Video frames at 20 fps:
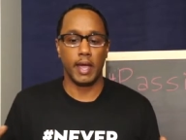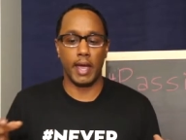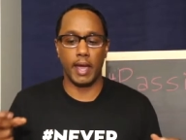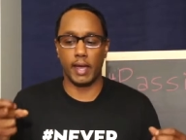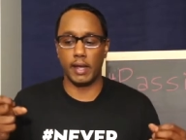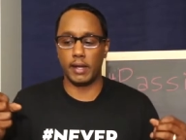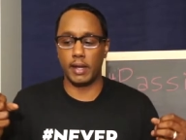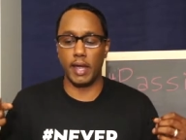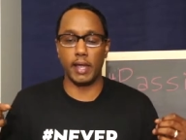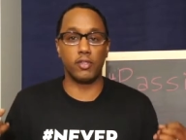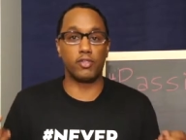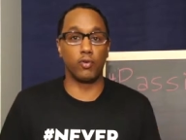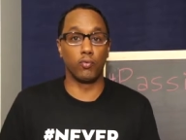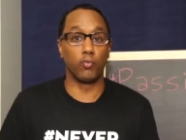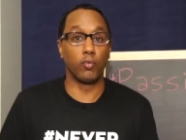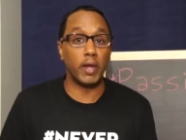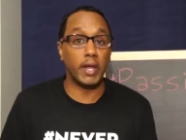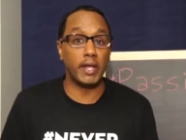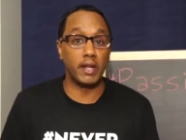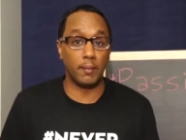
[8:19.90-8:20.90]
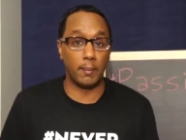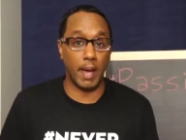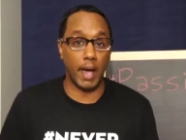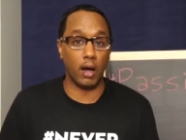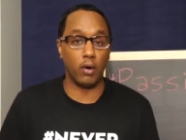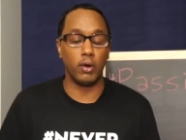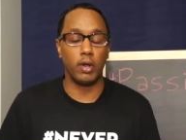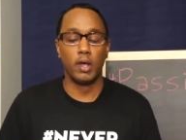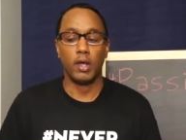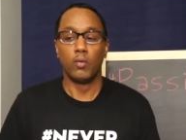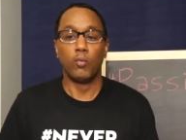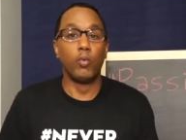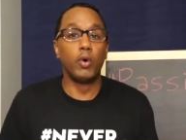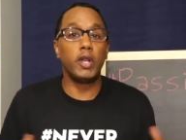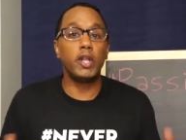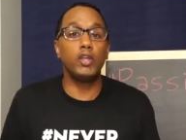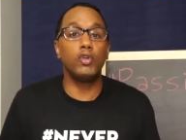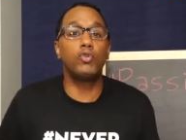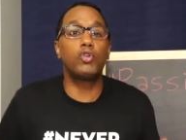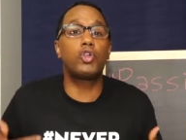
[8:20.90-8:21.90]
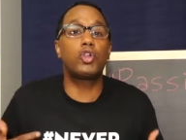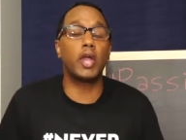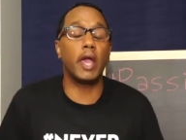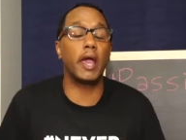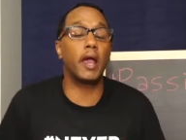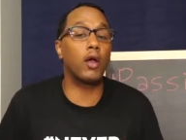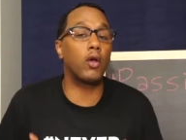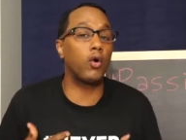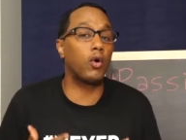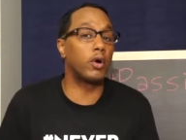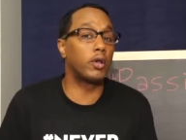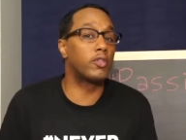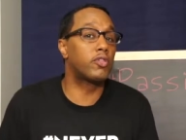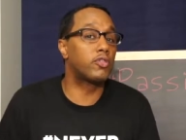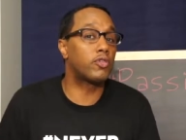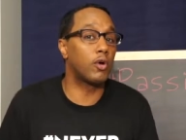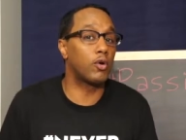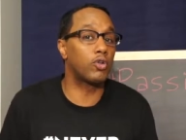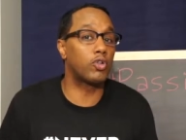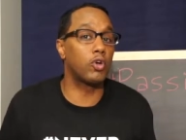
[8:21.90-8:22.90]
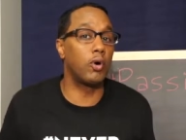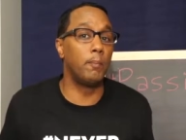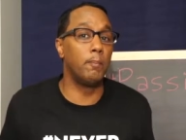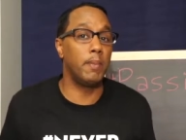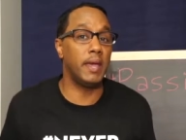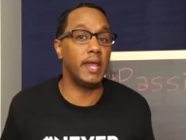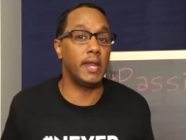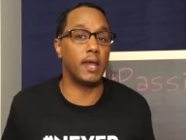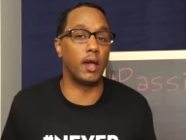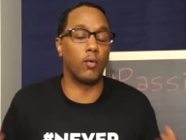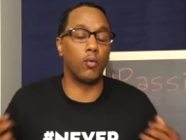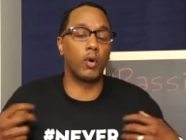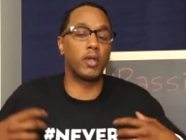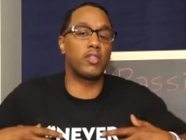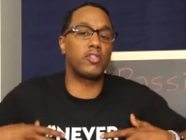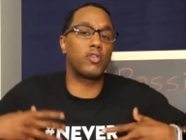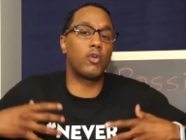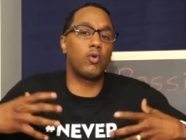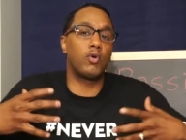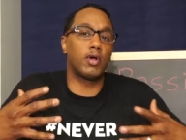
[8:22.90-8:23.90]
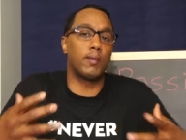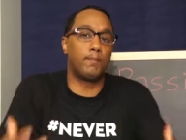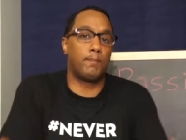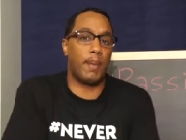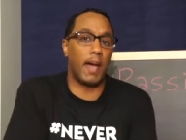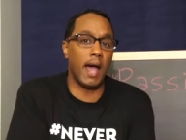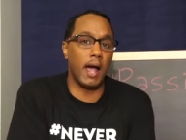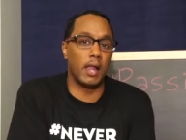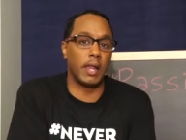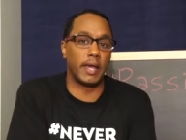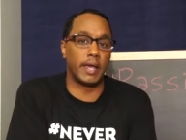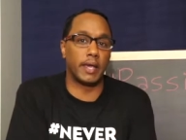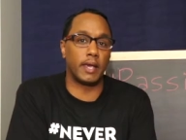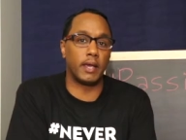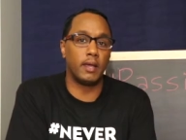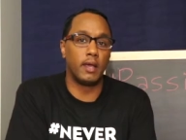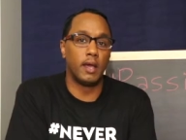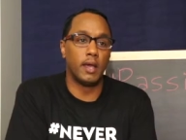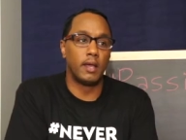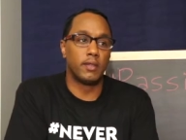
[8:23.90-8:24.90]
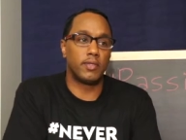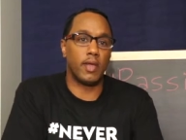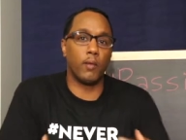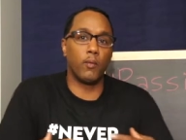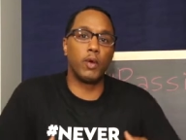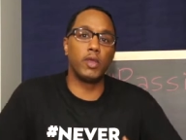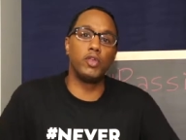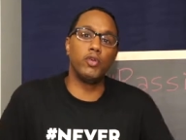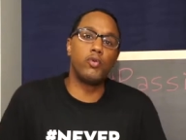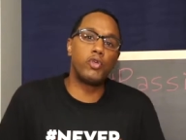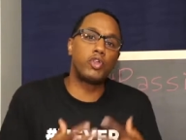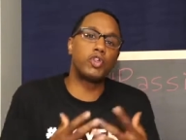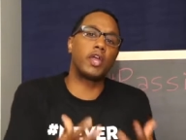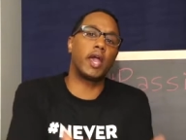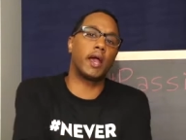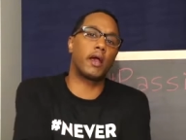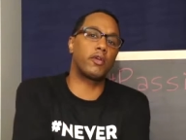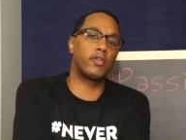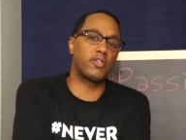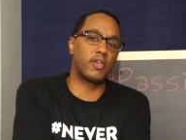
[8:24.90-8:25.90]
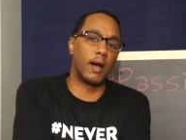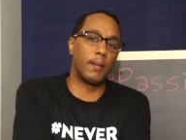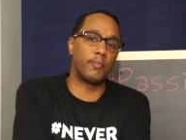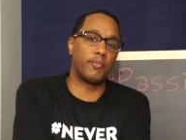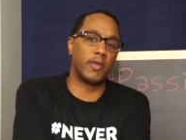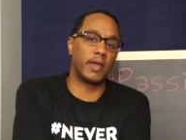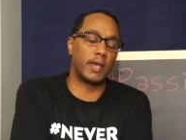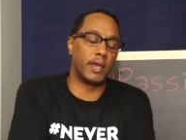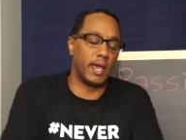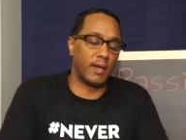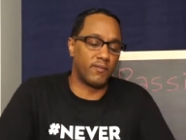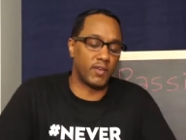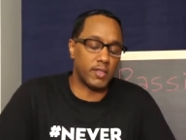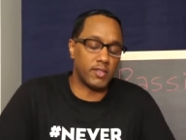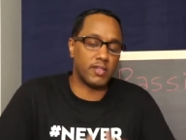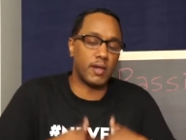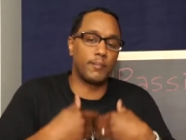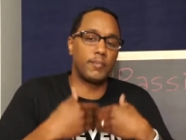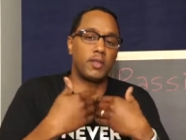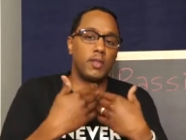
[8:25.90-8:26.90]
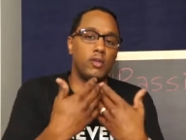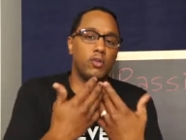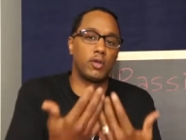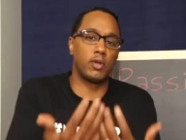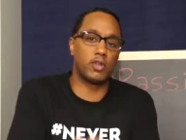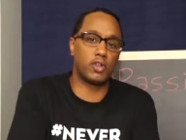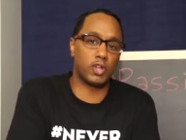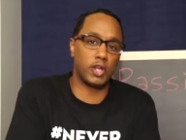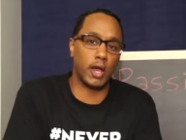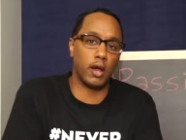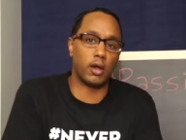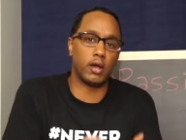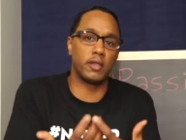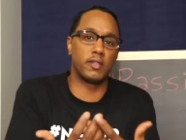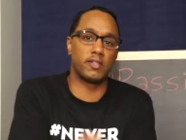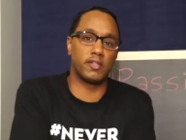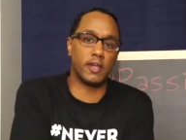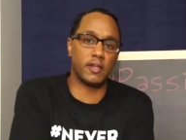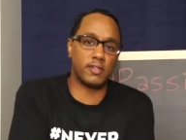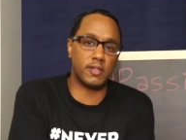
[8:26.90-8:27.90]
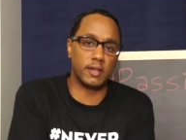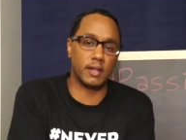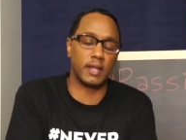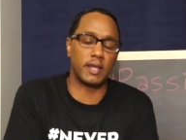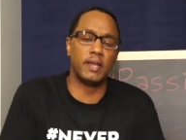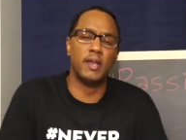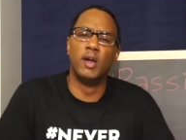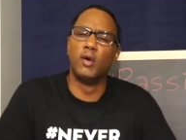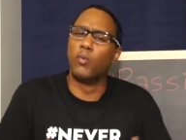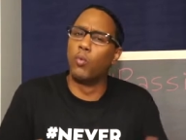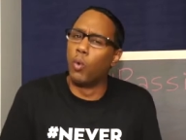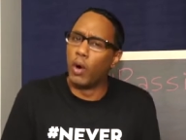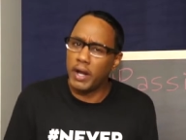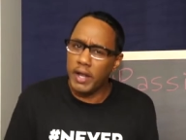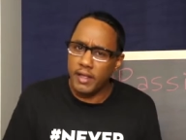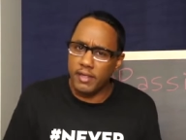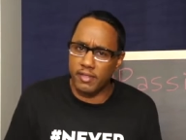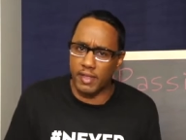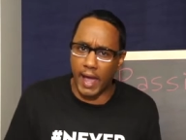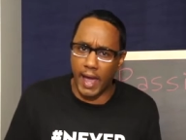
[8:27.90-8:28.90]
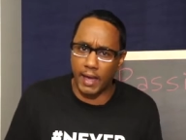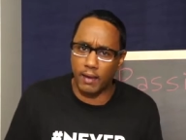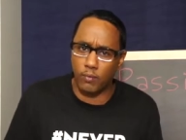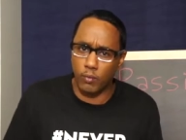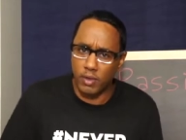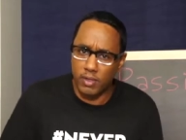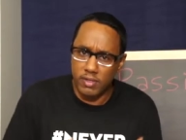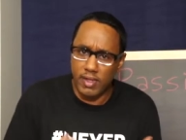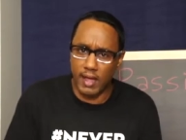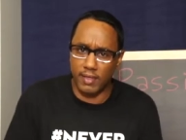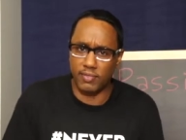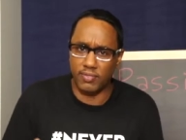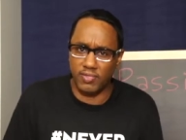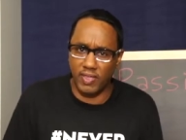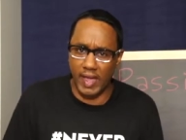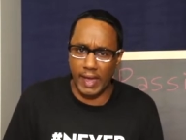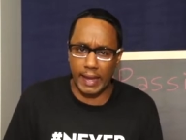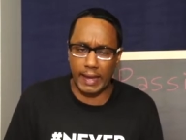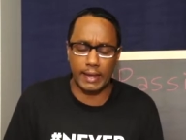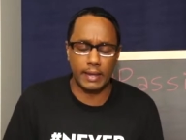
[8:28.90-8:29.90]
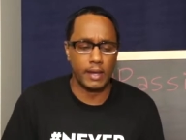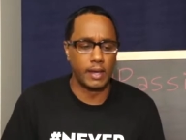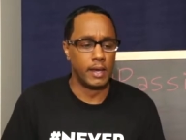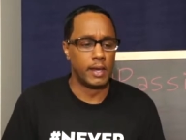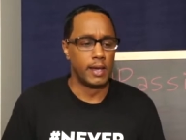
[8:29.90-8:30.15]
and to read about? What do you share on social media? What's so compelling that when you share something, if it's something you could share consistently, what is that? What's that thing?